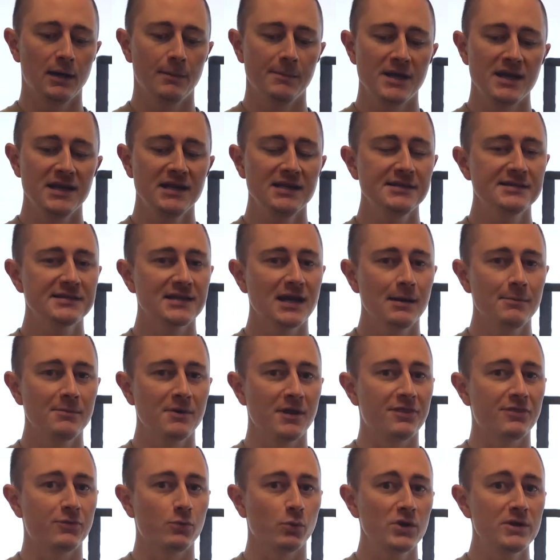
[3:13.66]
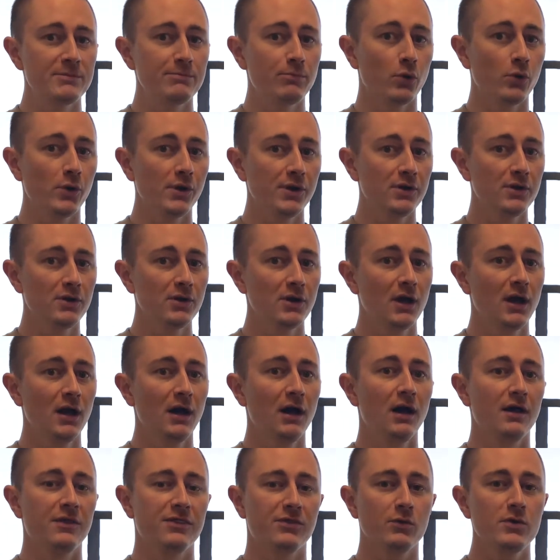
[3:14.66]
anytime a
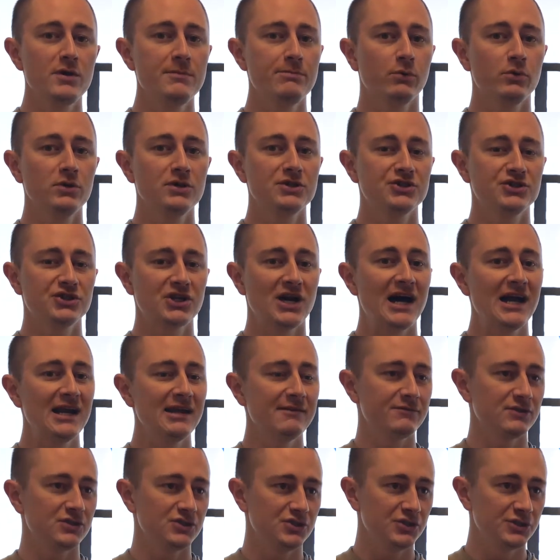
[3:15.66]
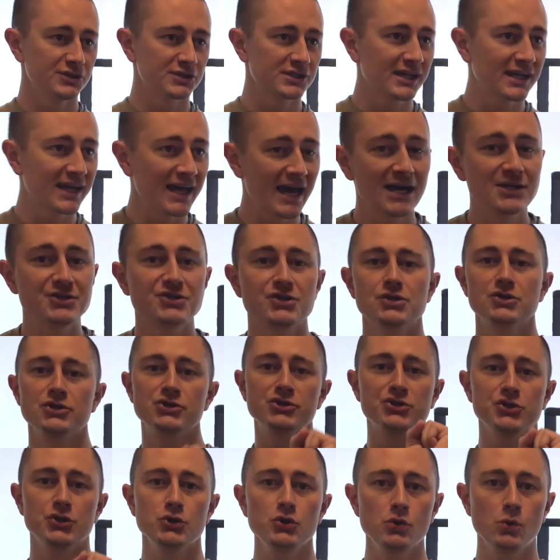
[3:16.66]
three-point shot, if it's just catch and
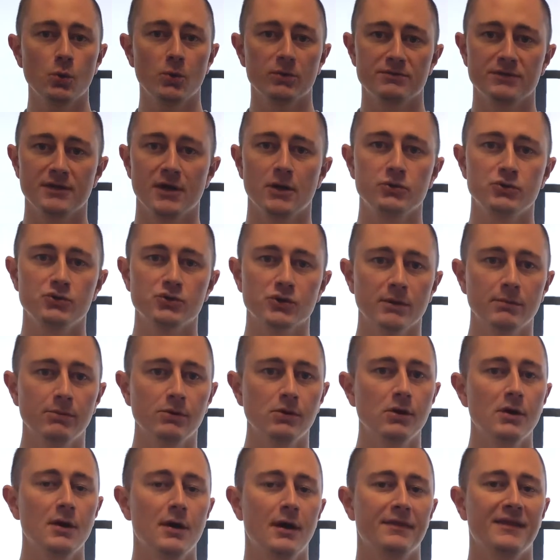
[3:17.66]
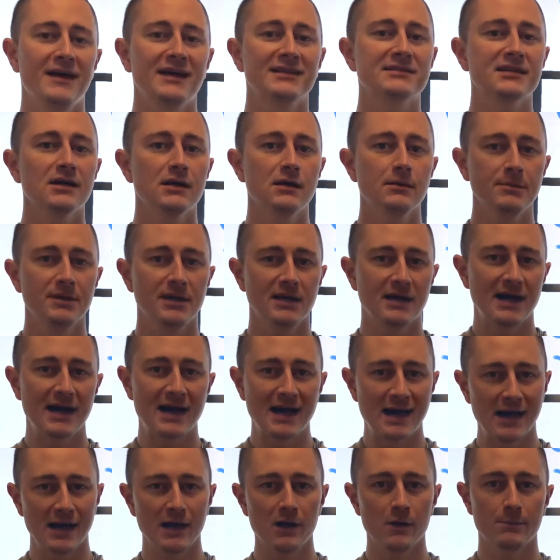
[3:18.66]
shoot with no dribble, that's going to be a
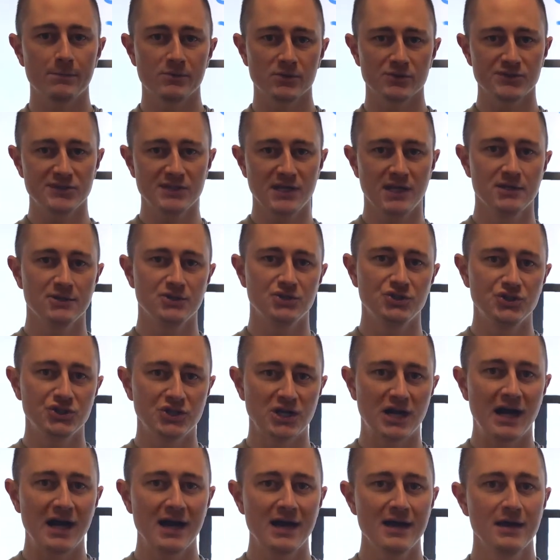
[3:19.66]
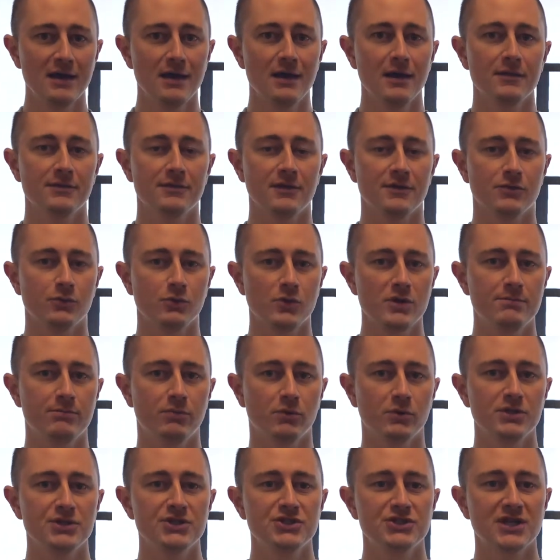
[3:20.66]
higher percentage shot than
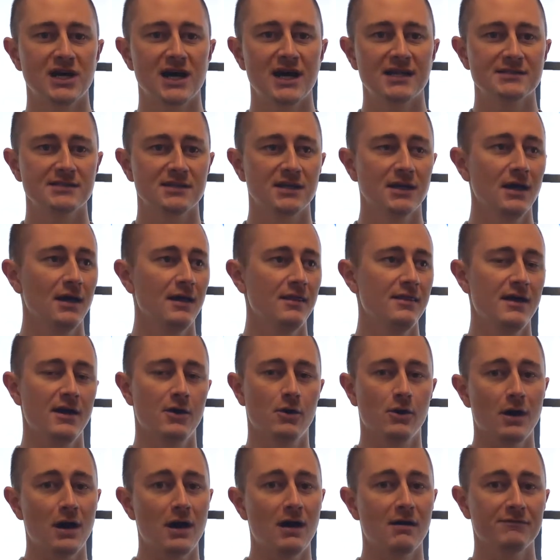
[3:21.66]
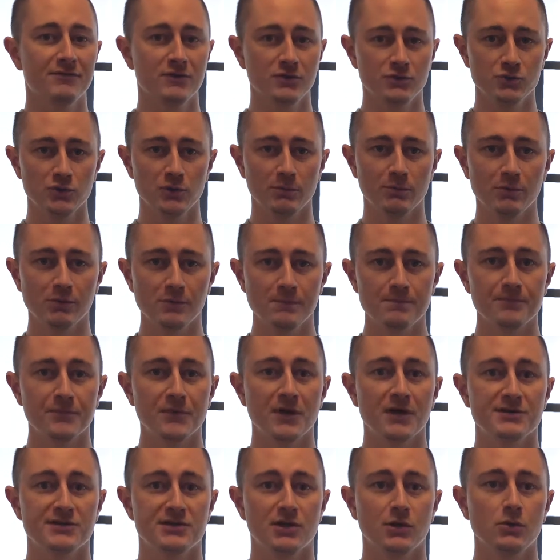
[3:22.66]
3-point shots that are off the dribble.
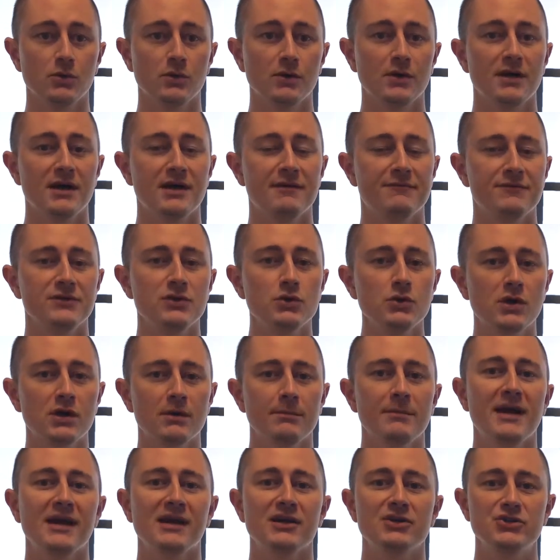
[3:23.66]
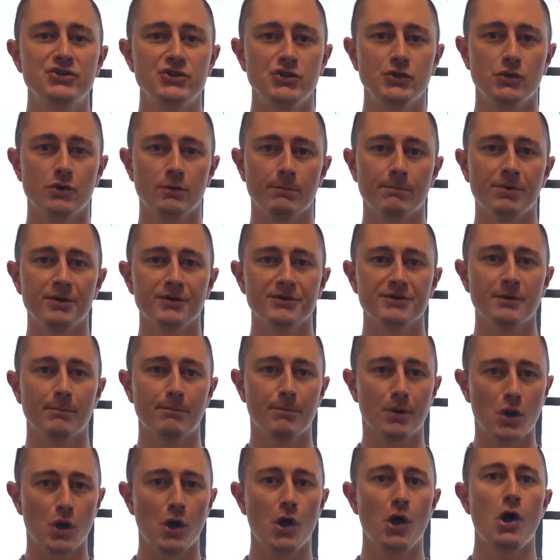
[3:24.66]
So if you can make a shooter put the
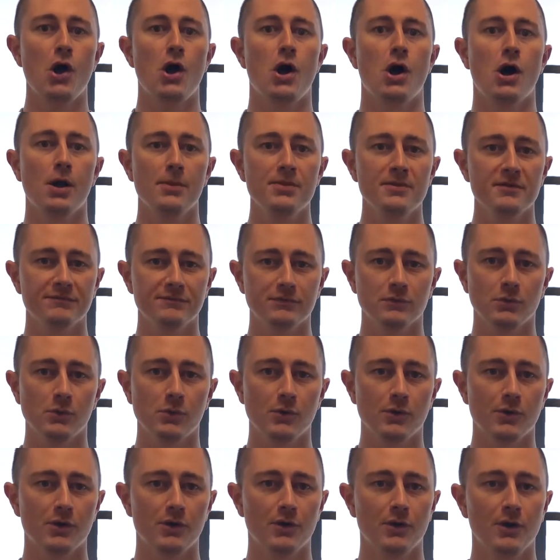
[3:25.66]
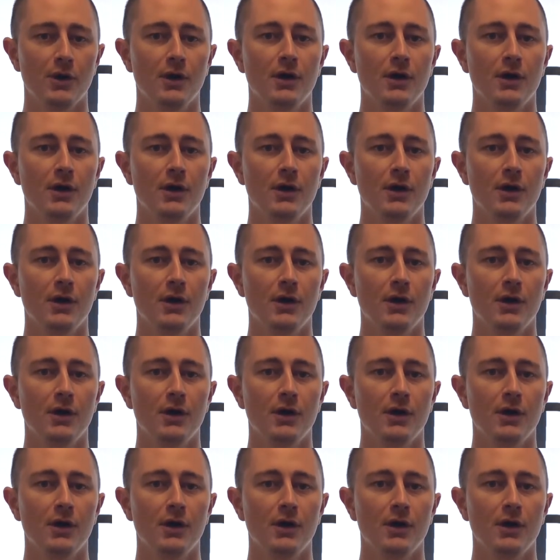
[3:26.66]
ball on the floor